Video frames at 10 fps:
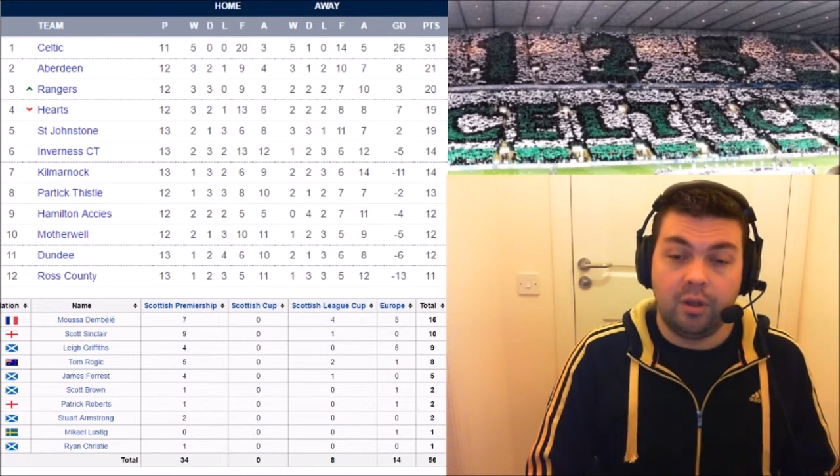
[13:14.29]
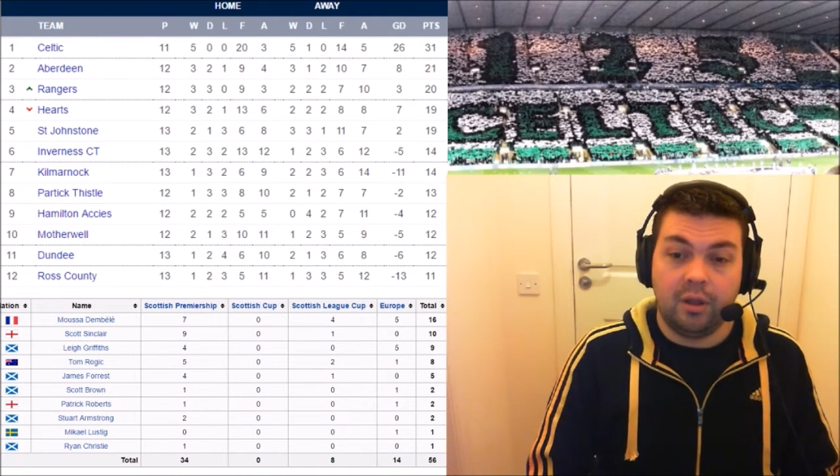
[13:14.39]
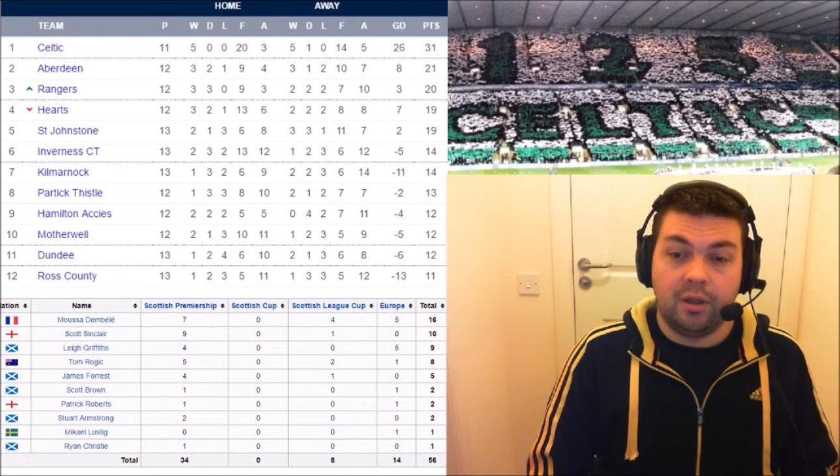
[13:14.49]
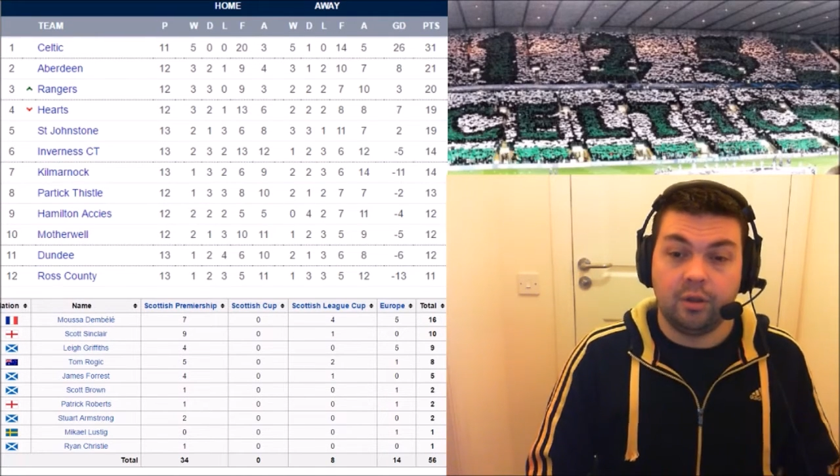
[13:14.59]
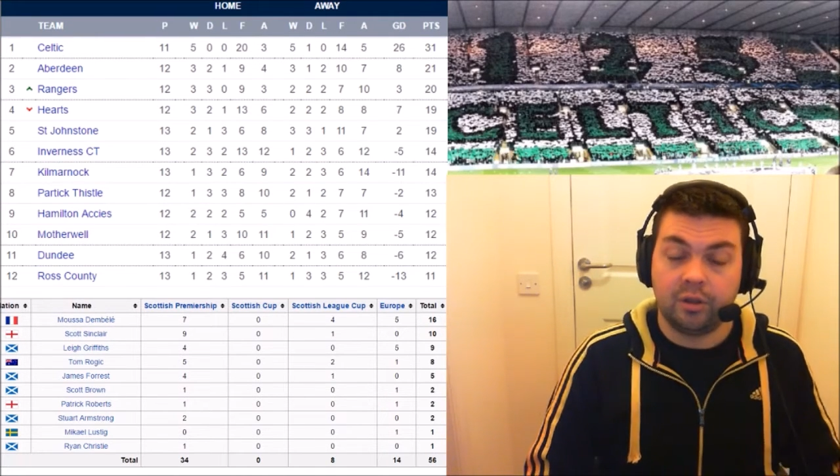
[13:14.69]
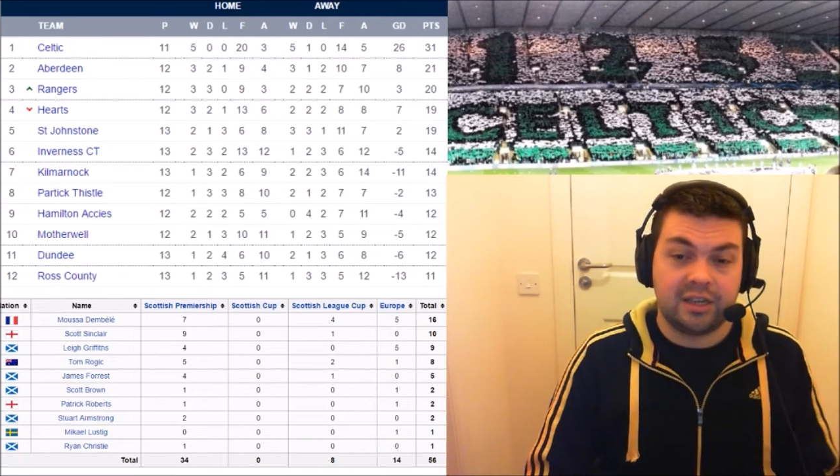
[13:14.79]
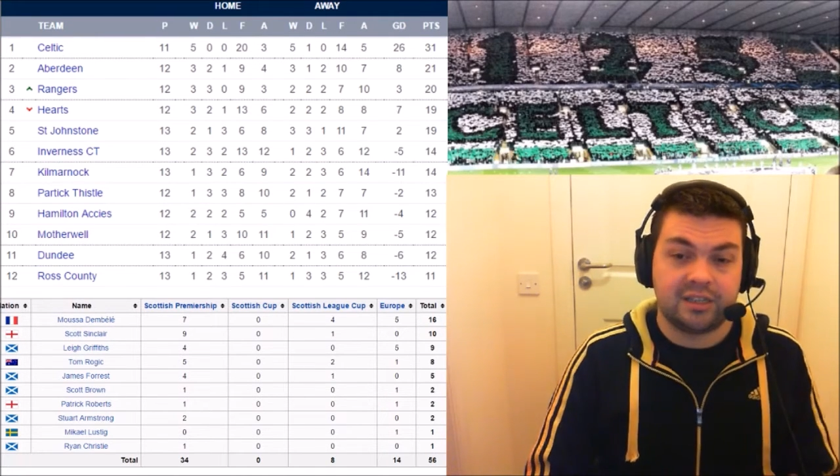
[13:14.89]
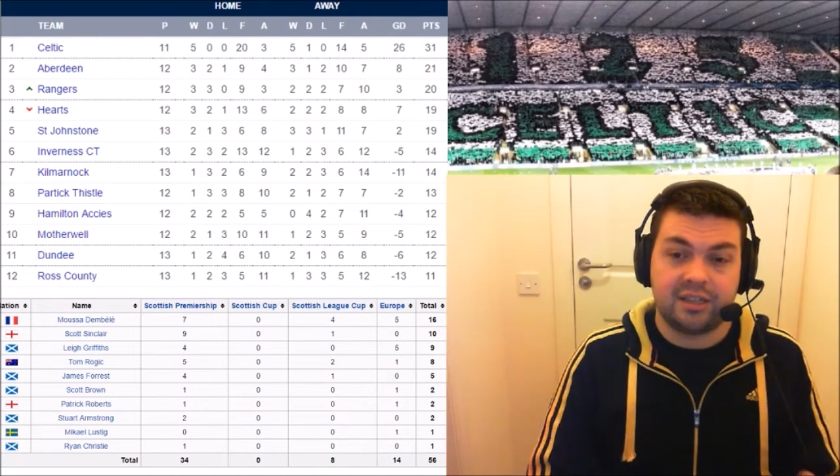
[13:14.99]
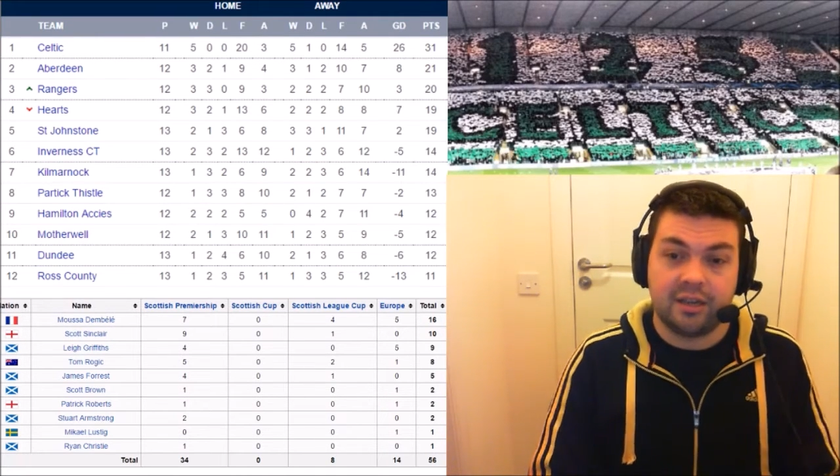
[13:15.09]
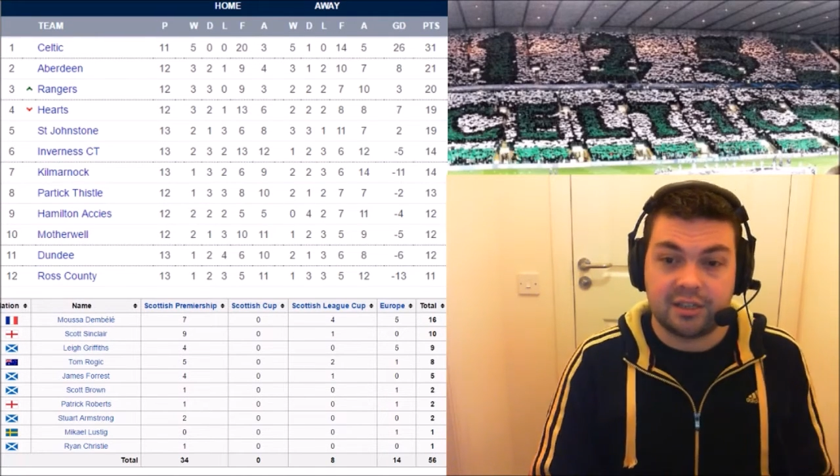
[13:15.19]
Not
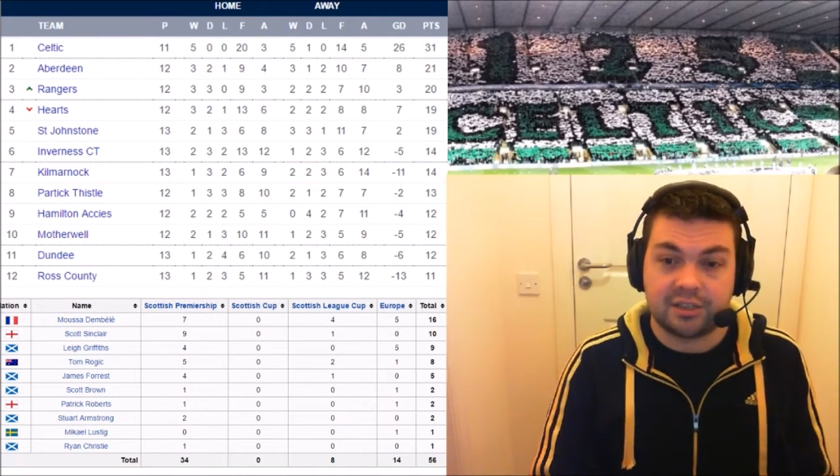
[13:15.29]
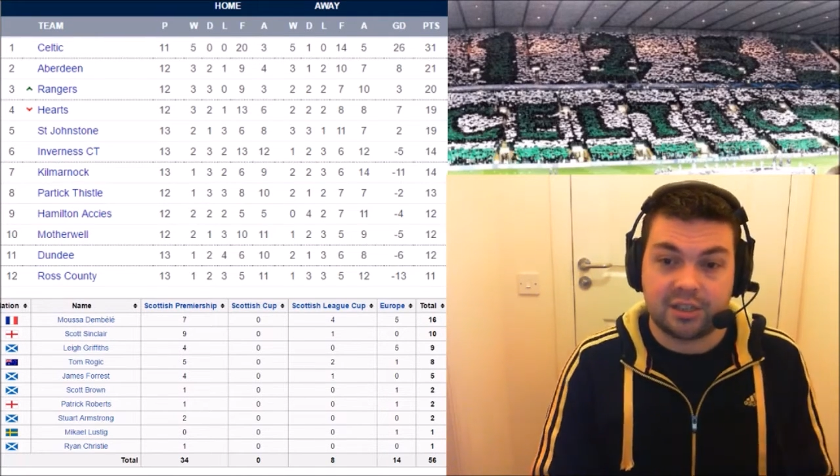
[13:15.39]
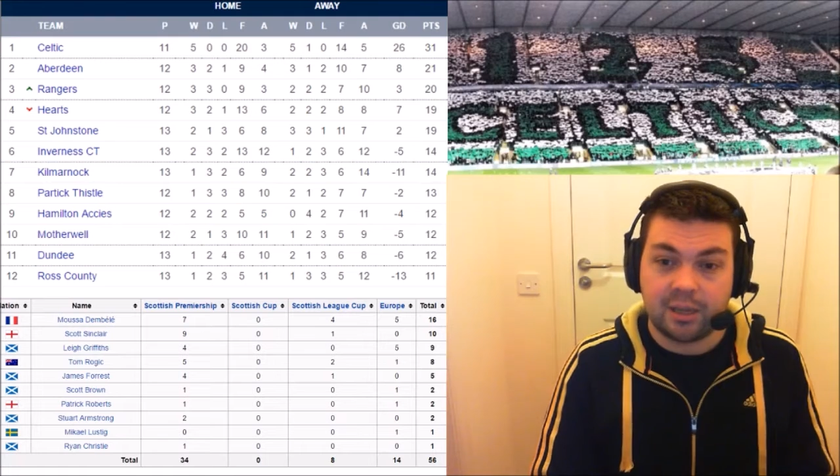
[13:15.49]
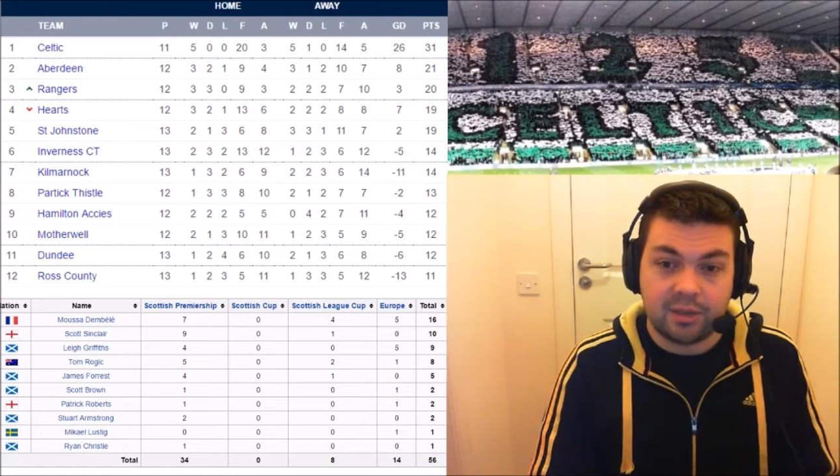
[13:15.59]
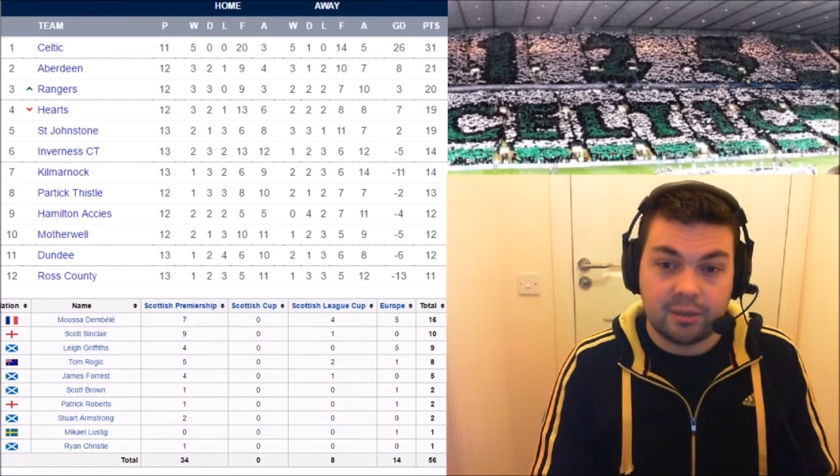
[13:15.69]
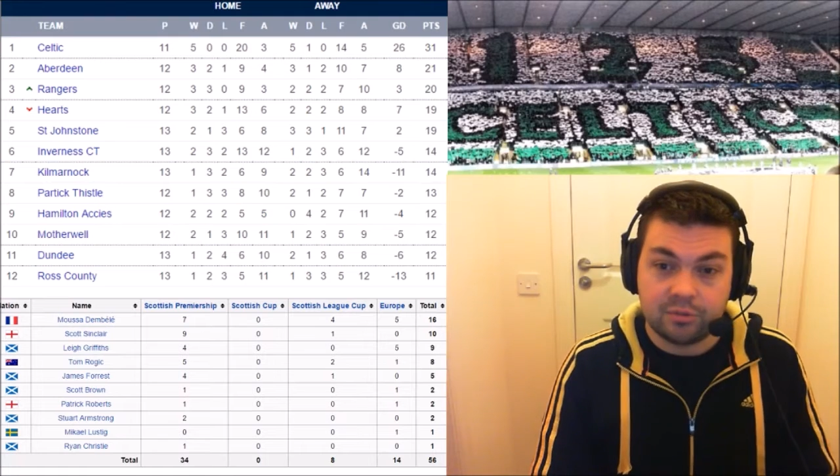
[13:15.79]
necessarily a Skype name,